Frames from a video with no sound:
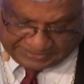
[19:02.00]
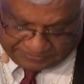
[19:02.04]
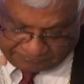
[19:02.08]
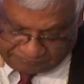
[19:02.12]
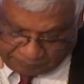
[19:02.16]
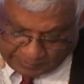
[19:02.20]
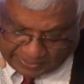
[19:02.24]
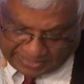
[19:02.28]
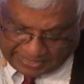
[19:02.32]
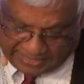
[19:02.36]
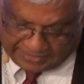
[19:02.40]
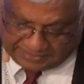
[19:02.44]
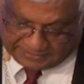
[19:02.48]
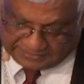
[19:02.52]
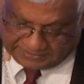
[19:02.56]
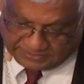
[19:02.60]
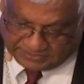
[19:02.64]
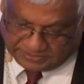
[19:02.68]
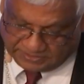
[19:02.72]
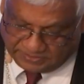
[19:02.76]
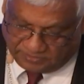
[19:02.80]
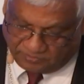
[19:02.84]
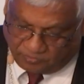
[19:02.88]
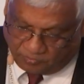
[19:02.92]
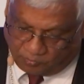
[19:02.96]

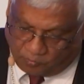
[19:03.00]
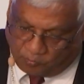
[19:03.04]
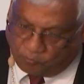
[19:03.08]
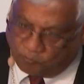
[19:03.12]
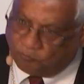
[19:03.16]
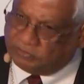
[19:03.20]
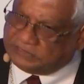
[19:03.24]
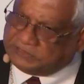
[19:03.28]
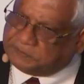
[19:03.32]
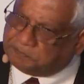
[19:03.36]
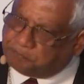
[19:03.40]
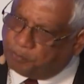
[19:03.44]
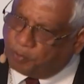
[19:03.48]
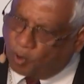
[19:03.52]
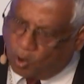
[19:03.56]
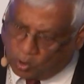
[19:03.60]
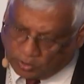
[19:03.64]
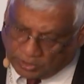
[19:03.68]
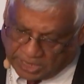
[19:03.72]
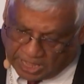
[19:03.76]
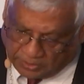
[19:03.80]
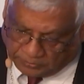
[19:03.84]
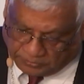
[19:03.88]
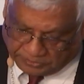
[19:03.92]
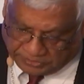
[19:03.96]
awareness was
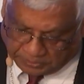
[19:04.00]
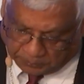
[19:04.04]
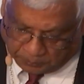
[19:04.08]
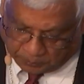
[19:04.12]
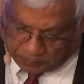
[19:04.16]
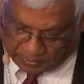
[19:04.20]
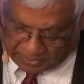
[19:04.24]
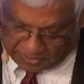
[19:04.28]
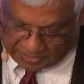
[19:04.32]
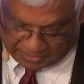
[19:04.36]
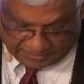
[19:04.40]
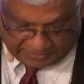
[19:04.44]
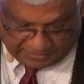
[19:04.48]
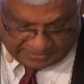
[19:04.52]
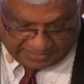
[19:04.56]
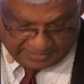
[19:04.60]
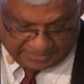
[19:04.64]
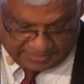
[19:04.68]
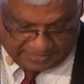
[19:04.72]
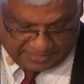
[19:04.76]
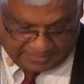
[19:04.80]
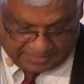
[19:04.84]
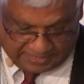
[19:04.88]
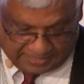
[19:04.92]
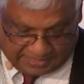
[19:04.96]
born out of the work
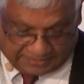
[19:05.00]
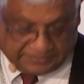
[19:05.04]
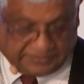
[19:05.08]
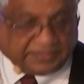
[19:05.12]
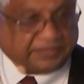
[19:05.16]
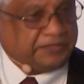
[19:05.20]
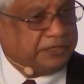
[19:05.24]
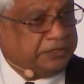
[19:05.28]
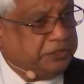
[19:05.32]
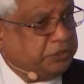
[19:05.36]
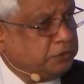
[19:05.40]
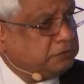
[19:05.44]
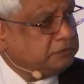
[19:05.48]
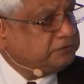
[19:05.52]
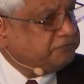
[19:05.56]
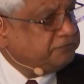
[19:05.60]
that the youth